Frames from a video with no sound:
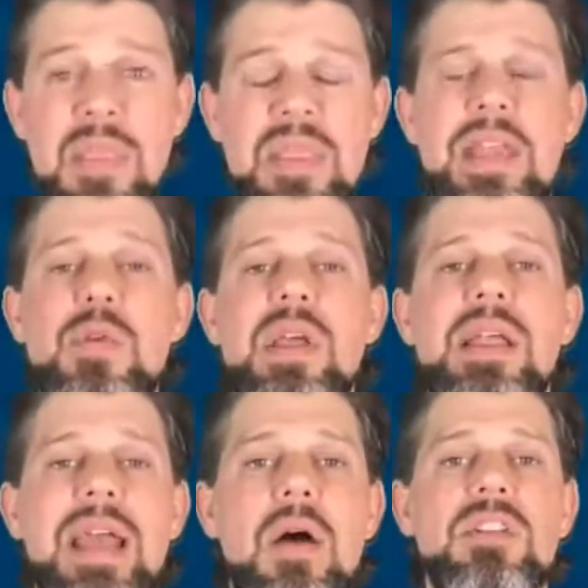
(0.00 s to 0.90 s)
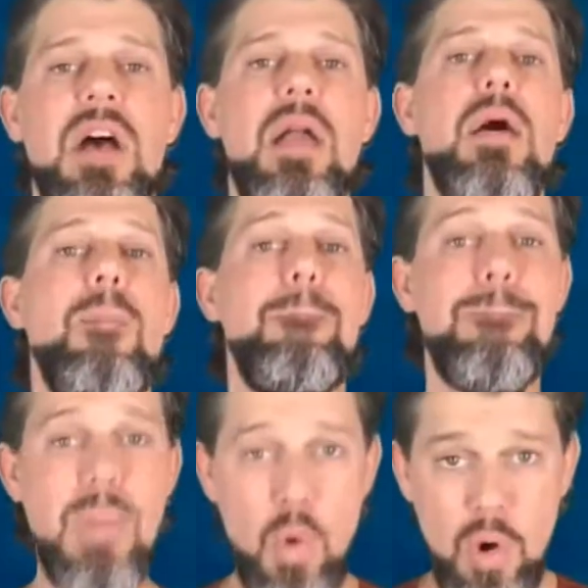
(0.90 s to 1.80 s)
then you can count on
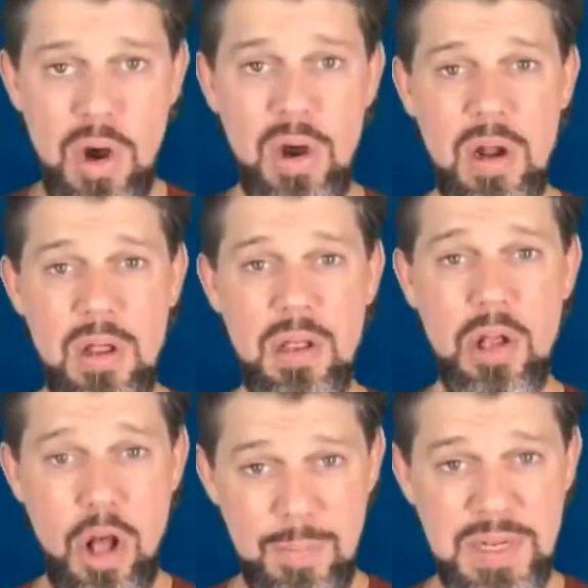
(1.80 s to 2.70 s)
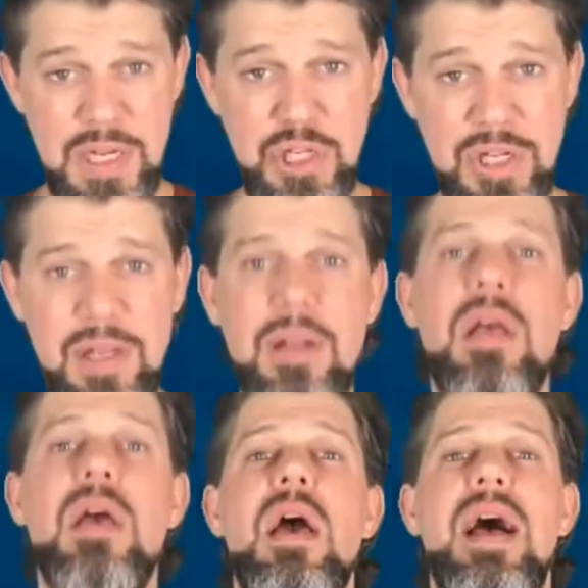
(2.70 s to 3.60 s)
more competition
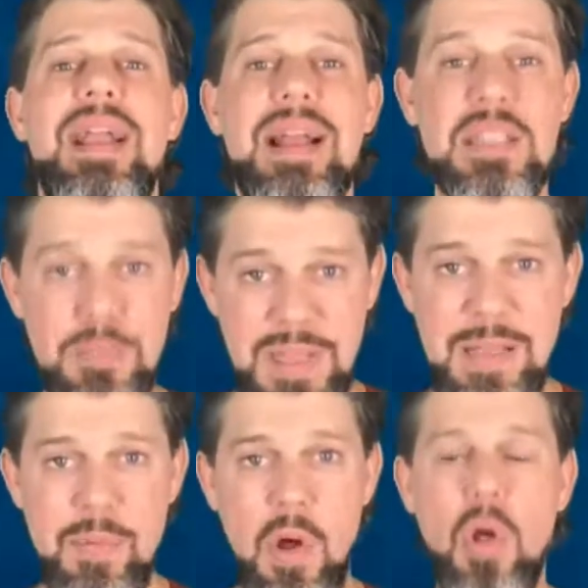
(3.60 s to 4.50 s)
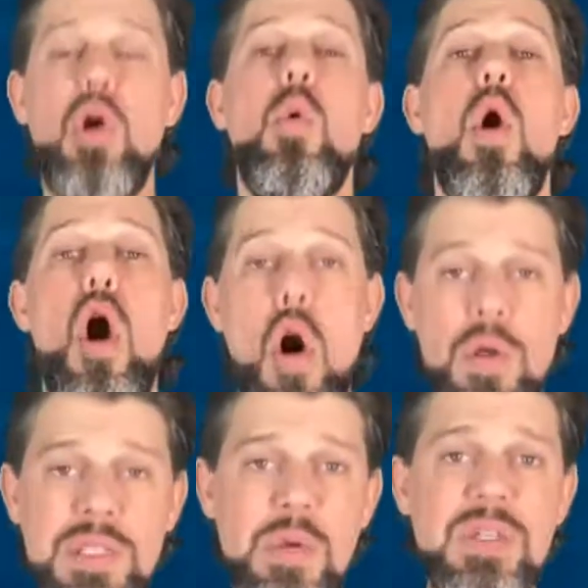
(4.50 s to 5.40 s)
against people who
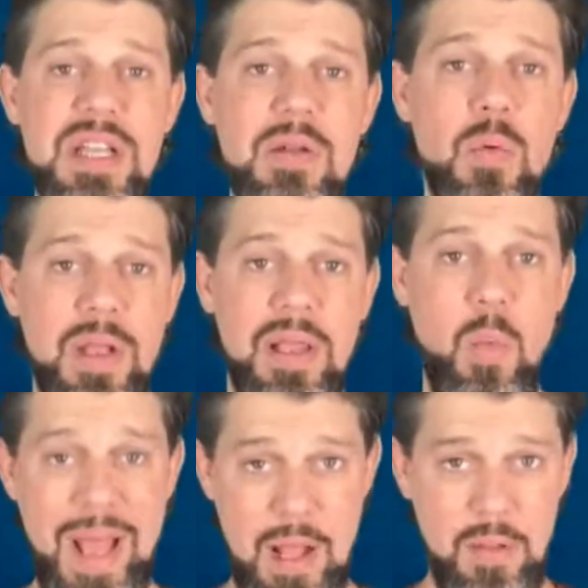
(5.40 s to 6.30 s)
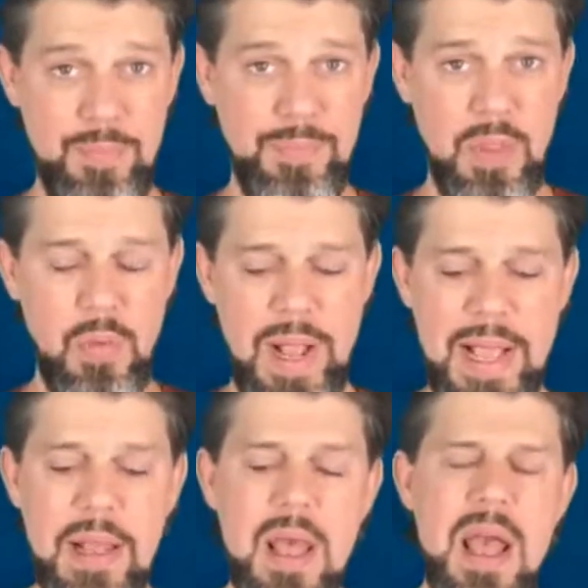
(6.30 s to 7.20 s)
also did really well. All
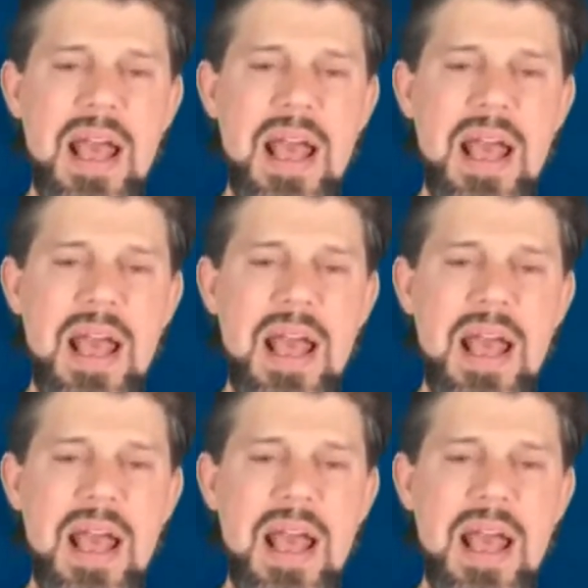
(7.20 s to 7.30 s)
right.